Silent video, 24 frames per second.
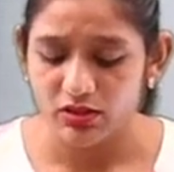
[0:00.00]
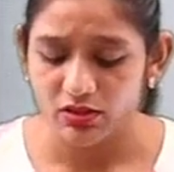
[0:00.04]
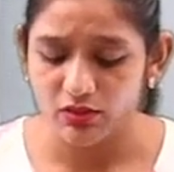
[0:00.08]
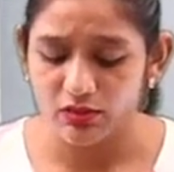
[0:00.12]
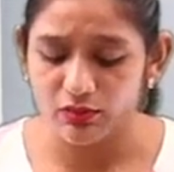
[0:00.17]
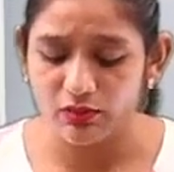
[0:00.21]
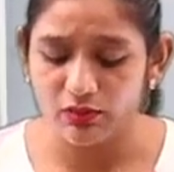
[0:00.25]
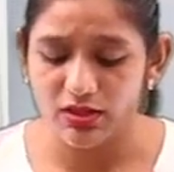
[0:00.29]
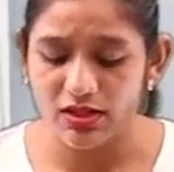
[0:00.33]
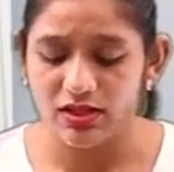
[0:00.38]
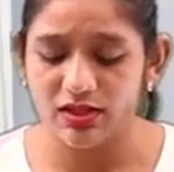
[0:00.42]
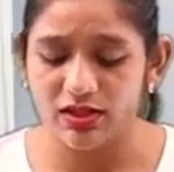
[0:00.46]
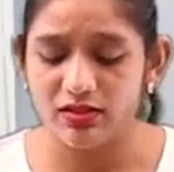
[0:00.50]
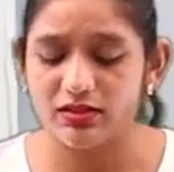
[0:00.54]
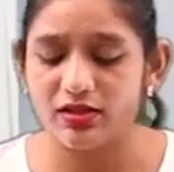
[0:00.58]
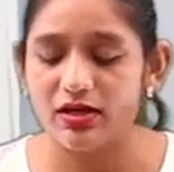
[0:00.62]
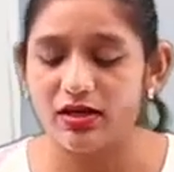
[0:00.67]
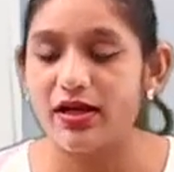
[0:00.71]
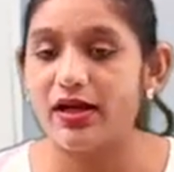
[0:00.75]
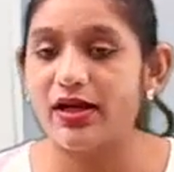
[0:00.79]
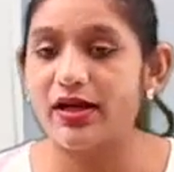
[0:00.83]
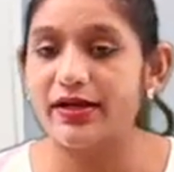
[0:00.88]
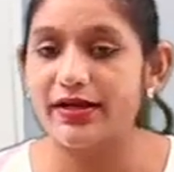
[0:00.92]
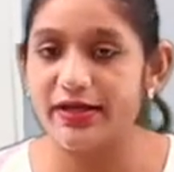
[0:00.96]
who are
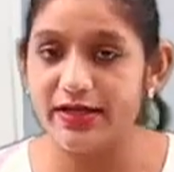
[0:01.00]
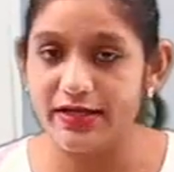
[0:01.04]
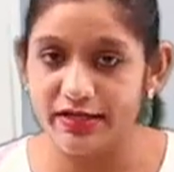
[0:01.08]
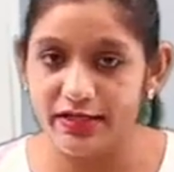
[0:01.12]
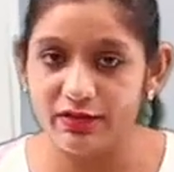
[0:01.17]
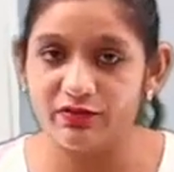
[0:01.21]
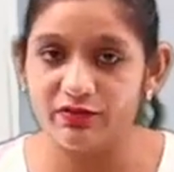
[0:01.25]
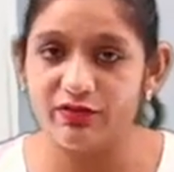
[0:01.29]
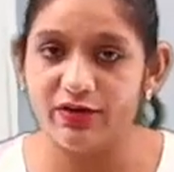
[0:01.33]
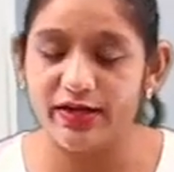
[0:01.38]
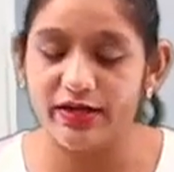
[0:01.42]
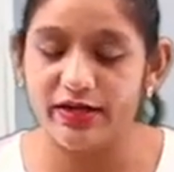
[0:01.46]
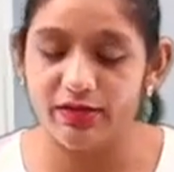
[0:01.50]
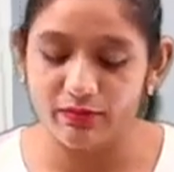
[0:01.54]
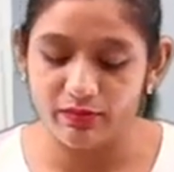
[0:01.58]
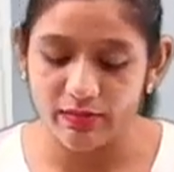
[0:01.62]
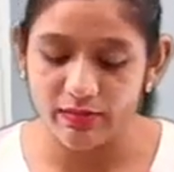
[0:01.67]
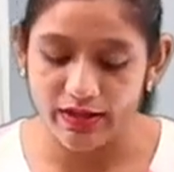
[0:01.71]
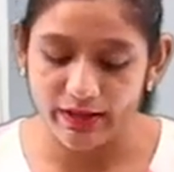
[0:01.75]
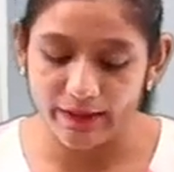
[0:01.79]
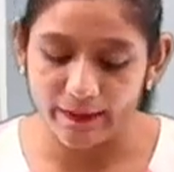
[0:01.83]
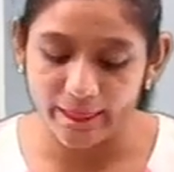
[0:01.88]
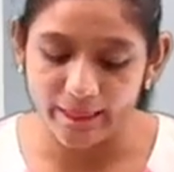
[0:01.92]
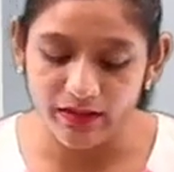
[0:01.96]
identified
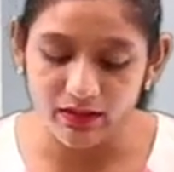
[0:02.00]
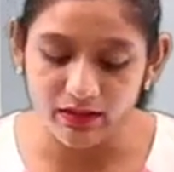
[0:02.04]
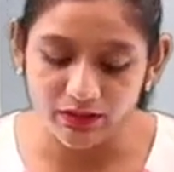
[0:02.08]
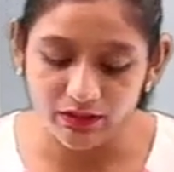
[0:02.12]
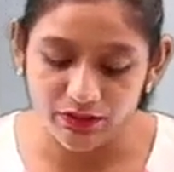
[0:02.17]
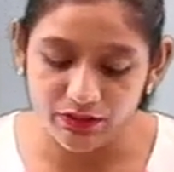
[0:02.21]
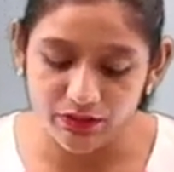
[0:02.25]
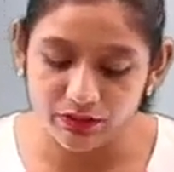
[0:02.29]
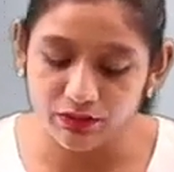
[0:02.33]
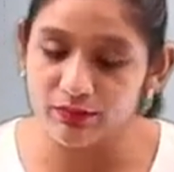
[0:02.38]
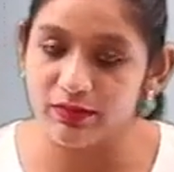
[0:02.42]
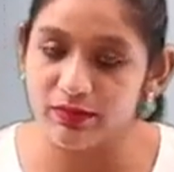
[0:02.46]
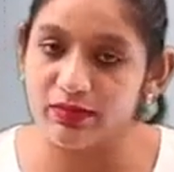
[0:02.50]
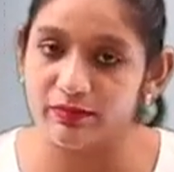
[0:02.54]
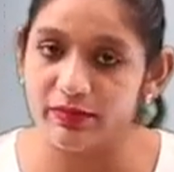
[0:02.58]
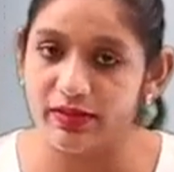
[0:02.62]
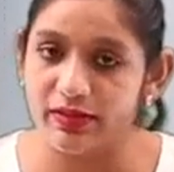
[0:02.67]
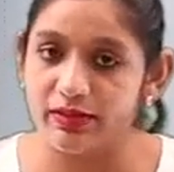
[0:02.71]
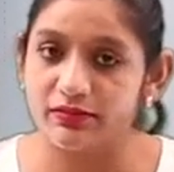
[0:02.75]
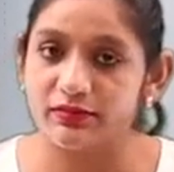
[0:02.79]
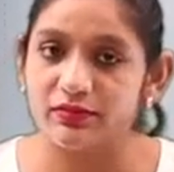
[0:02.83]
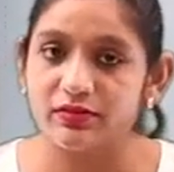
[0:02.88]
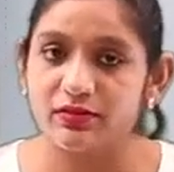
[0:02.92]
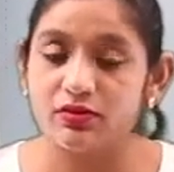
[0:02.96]
by the human
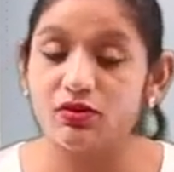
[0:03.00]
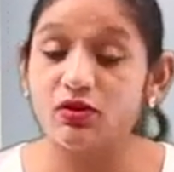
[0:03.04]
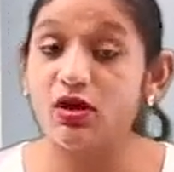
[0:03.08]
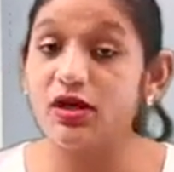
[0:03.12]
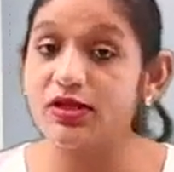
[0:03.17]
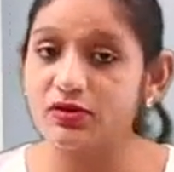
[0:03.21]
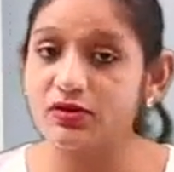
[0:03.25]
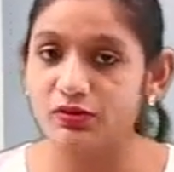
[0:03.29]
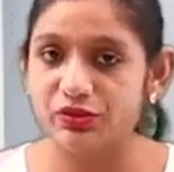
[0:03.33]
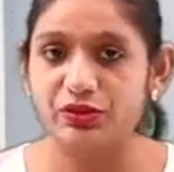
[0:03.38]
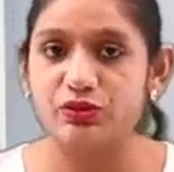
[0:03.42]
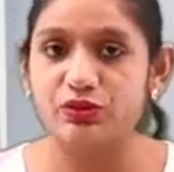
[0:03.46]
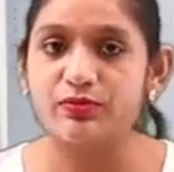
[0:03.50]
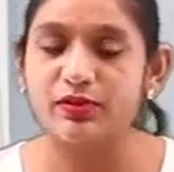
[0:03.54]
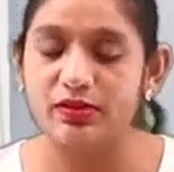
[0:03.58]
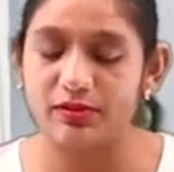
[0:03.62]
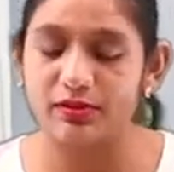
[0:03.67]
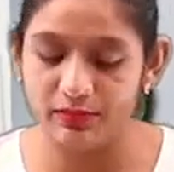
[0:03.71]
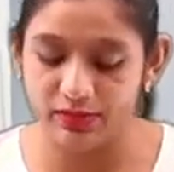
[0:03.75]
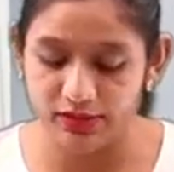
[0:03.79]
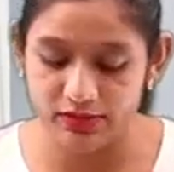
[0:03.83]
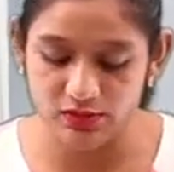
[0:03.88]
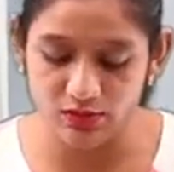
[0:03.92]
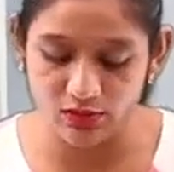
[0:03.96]
being, not
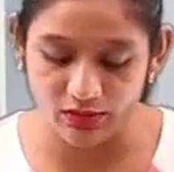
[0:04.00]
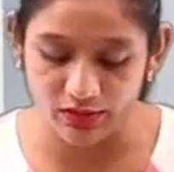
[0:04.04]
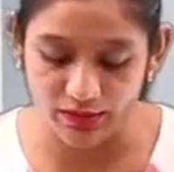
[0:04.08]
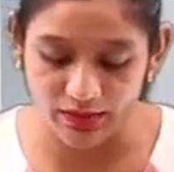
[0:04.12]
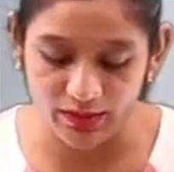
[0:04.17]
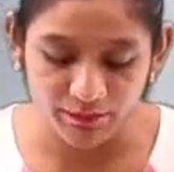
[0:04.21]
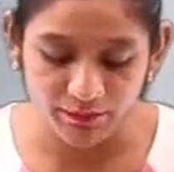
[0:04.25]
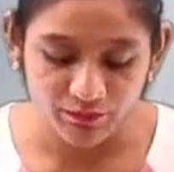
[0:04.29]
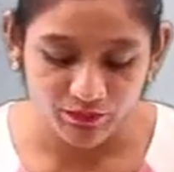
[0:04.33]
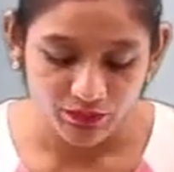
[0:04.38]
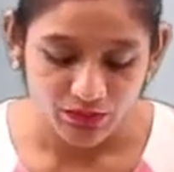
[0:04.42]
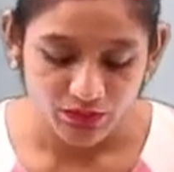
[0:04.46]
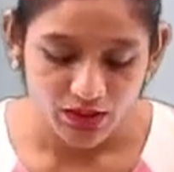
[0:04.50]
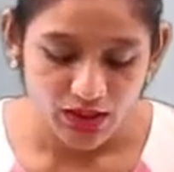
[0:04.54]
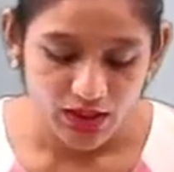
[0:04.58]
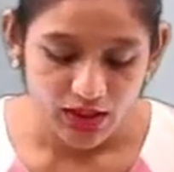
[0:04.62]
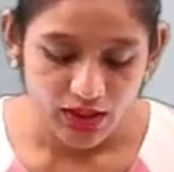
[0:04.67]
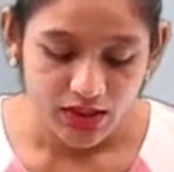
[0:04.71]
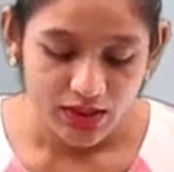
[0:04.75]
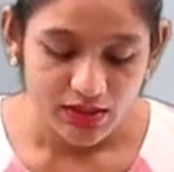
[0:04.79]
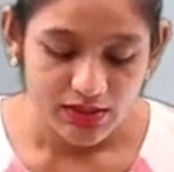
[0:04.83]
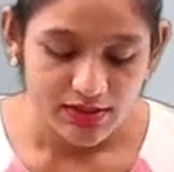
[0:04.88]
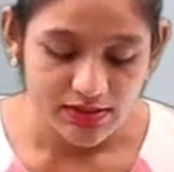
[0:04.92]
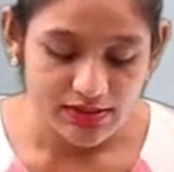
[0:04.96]
human being, sorry.
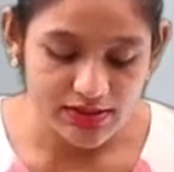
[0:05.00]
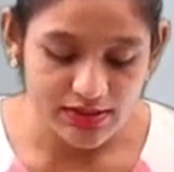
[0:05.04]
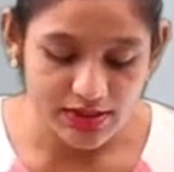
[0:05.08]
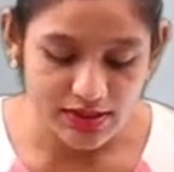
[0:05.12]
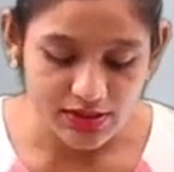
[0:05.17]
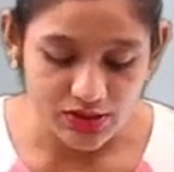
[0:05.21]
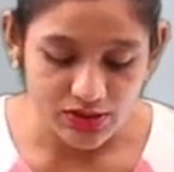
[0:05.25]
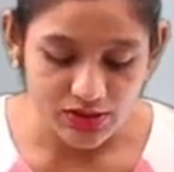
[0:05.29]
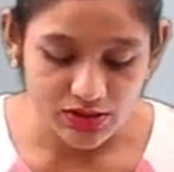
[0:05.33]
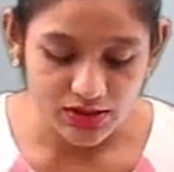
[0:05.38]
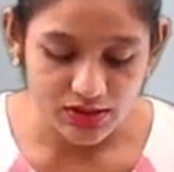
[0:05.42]
Such